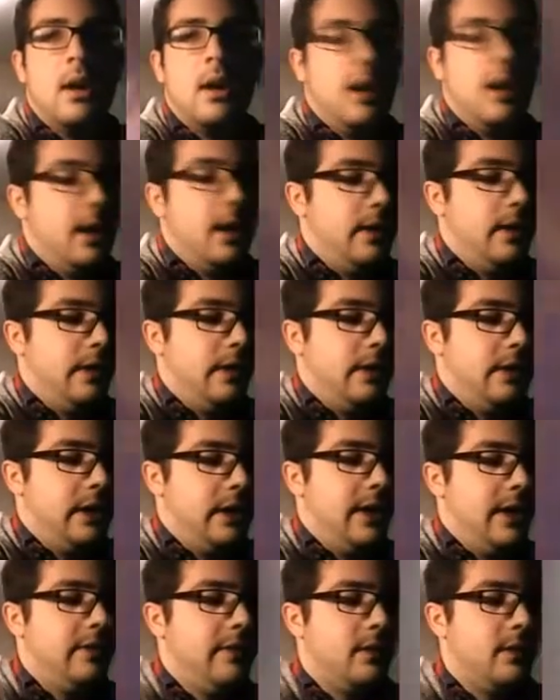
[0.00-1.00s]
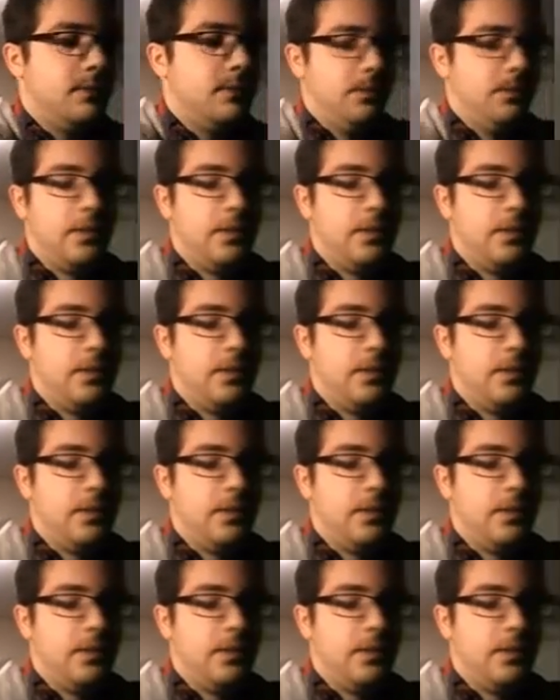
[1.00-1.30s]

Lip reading: And there you have it.